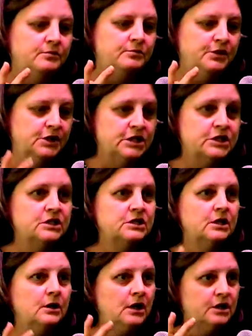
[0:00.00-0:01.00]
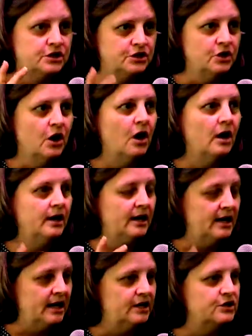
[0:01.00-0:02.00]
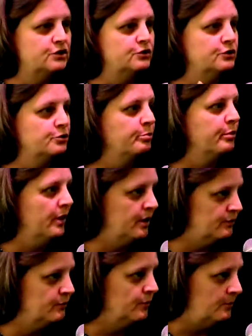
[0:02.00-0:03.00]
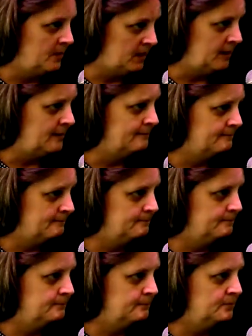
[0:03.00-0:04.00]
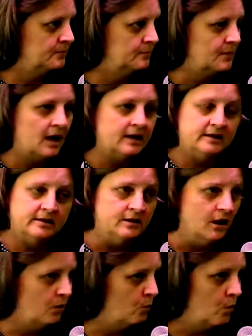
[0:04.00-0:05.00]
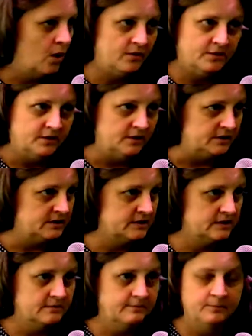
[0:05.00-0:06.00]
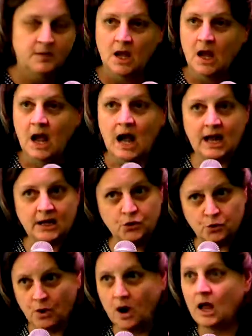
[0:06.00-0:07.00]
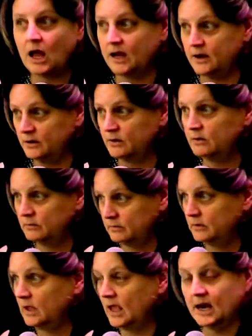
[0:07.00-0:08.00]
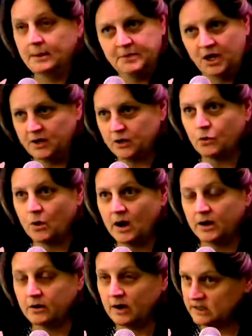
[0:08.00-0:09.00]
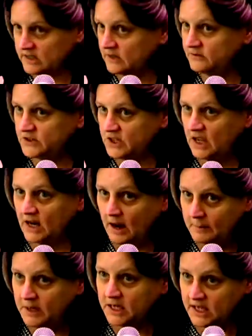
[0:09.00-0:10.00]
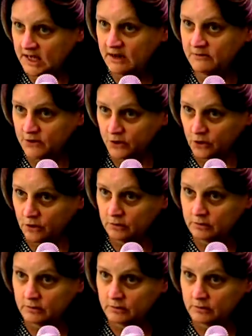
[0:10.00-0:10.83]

This is not an answer to prayer for me. I did not want this. I cried, and I'm not a crier, as I've said. I'm a get-evener.